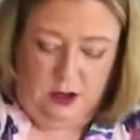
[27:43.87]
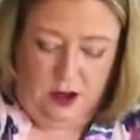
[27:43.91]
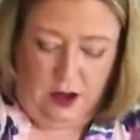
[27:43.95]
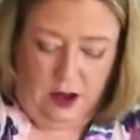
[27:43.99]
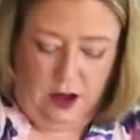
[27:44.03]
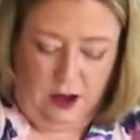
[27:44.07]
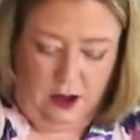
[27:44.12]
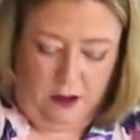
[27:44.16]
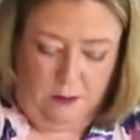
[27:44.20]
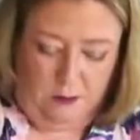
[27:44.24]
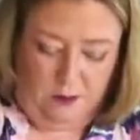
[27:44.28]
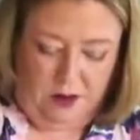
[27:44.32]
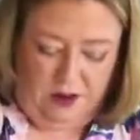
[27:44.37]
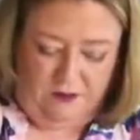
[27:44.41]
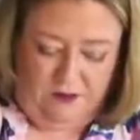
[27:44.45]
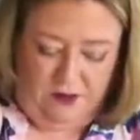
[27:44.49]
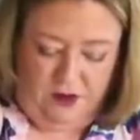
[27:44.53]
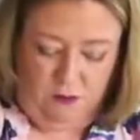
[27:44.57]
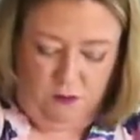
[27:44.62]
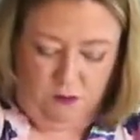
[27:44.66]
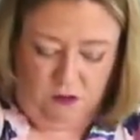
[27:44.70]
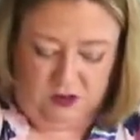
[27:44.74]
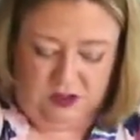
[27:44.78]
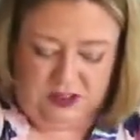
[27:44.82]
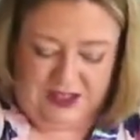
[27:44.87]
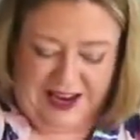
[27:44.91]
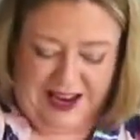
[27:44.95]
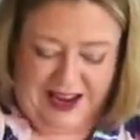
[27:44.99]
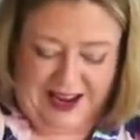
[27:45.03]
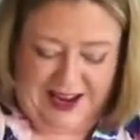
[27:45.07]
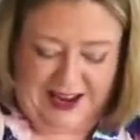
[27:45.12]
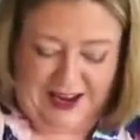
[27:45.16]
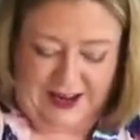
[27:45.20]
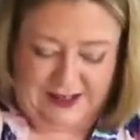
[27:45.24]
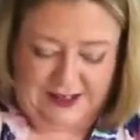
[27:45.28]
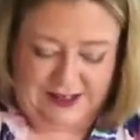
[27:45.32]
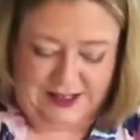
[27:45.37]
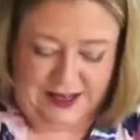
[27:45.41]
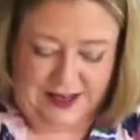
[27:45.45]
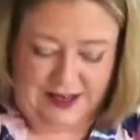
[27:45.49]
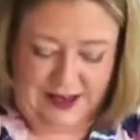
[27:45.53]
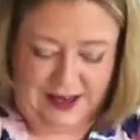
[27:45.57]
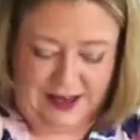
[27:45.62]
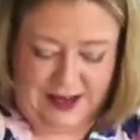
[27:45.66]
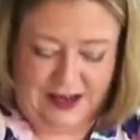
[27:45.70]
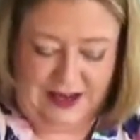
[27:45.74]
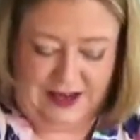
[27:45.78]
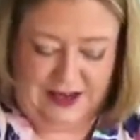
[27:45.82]
if you want to add
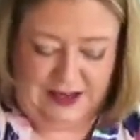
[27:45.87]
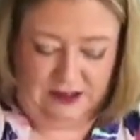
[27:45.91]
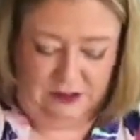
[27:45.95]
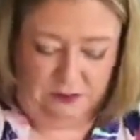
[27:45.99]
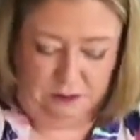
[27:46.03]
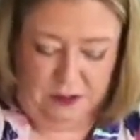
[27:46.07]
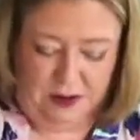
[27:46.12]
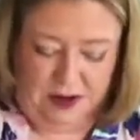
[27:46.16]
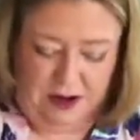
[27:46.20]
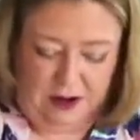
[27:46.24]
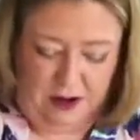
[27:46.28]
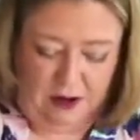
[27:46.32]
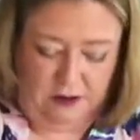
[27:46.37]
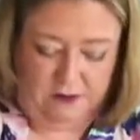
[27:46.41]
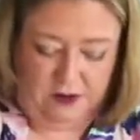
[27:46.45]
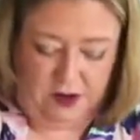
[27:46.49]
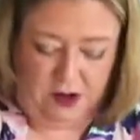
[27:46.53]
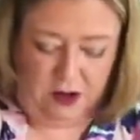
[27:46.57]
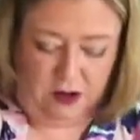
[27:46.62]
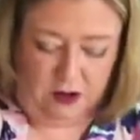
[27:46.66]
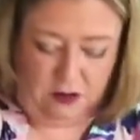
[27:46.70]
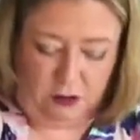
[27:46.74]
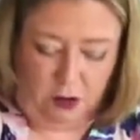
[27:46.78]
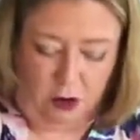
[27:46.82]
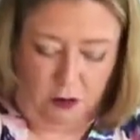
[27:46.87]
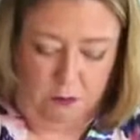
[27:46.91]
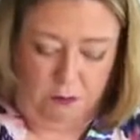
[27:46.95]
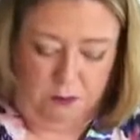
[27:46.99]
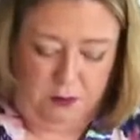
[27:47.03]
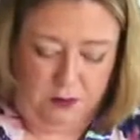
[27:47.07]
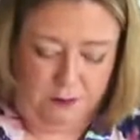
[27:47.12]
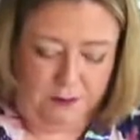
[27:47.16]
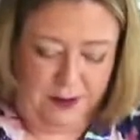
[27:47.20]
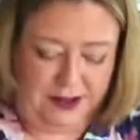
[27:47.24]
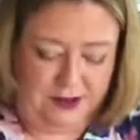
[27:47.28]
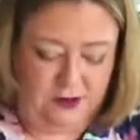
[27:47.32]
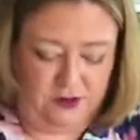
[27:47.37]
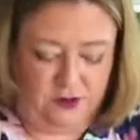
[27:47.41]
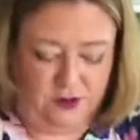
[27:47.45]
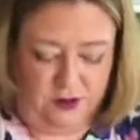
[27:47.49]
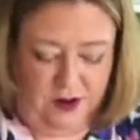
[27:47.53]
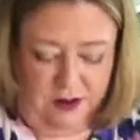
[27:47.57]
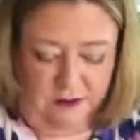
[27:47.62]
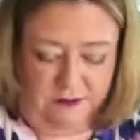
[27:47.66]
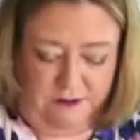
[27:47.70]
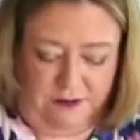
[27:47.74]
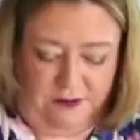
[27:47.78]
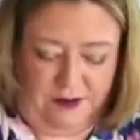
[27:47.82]
a little bit of a
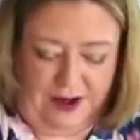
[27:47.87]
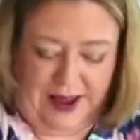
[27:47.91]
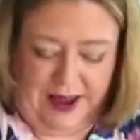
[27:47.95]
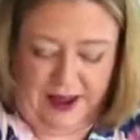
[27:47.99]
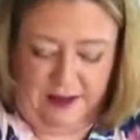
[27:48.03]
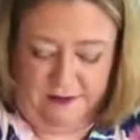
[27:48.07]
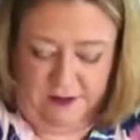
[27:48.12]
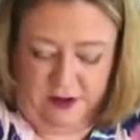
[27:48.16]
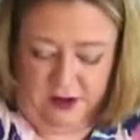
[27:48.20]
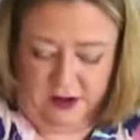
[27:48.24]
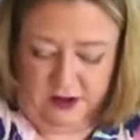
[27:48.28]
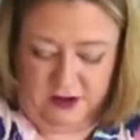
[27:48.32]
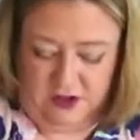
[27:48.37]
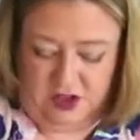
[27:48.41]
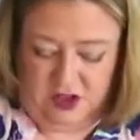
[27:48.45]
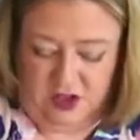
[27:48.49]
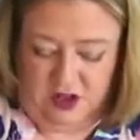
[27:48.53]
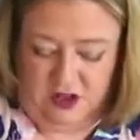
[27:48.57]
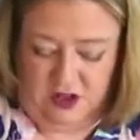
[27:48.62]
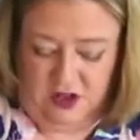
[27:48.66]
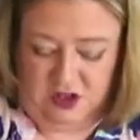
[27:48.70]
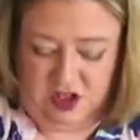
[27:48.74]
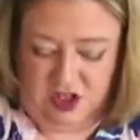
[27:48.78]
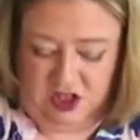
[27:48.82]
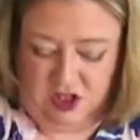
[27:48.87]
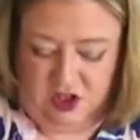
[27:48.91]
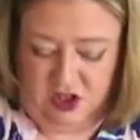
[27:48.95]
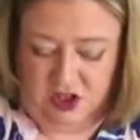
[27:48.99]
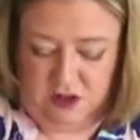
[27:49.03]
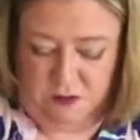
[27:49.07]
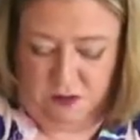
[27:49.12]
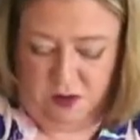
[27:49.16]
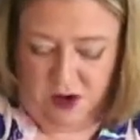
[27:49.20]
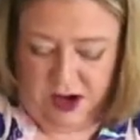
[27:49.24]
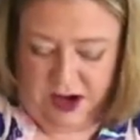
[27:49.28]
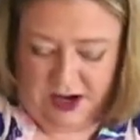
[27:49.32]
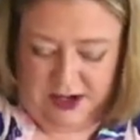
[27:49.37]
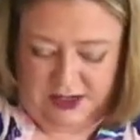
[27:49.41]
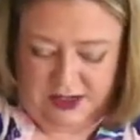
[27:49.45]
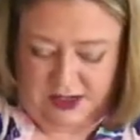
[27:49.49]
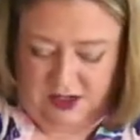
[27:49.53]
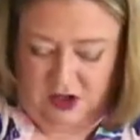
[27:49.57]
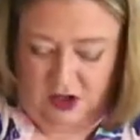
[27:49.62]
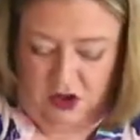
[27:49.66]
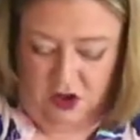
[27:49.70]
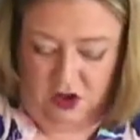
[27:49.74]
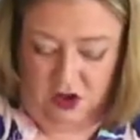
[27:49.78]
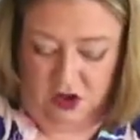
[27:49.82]
complementary flavor to the gingerbread.
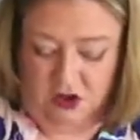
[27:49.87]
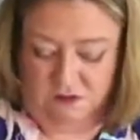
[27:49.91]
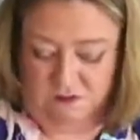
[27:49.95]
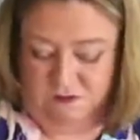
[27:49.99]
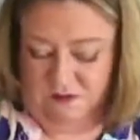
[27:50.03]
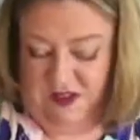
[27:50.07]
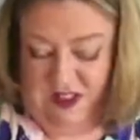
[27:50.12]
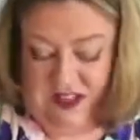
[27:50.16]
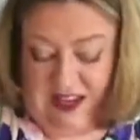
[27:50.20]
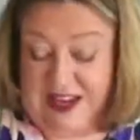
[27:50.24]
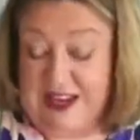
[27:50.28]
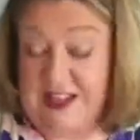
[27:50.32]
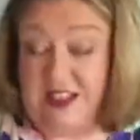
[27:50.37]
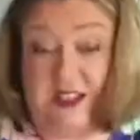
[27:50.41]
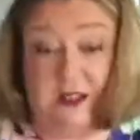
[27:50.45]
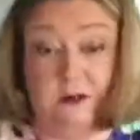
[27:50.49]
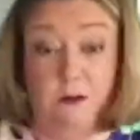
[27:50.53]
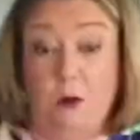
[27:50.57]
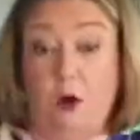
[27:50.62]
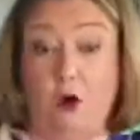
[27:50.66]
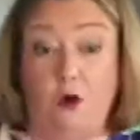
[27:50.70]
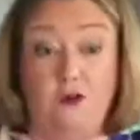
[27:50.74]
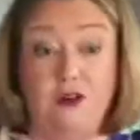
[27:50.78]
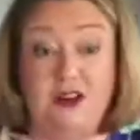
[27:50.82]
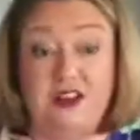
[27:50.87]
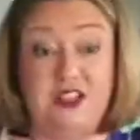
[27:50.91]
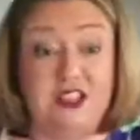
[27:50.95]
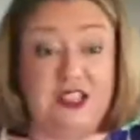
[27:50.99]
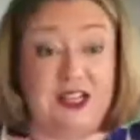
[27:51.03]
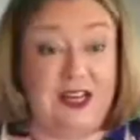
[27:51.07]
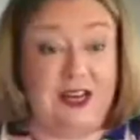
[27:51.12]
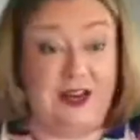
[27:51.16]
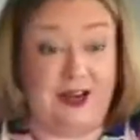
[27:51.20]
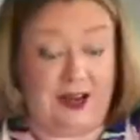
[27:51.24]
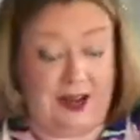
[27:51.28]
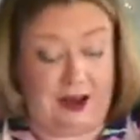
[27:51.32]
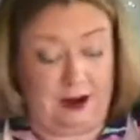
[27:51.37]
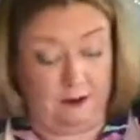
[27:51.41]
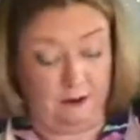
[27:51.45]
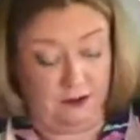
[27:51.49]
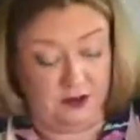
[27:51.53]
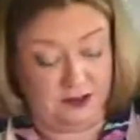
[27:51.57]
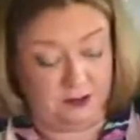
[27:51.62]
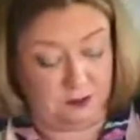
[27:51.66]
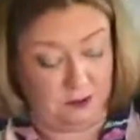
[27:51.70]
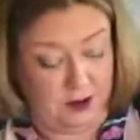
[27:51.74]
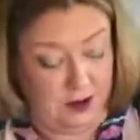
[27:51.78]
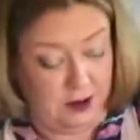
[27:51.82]
You could zest some orange in here
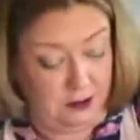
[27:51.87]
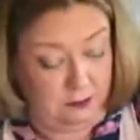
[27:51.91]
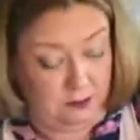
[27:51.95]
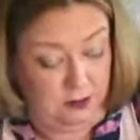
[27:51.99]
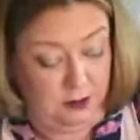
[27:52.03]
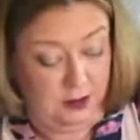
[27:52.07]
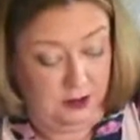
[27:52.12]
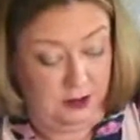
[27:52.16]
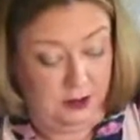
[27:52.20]
as well.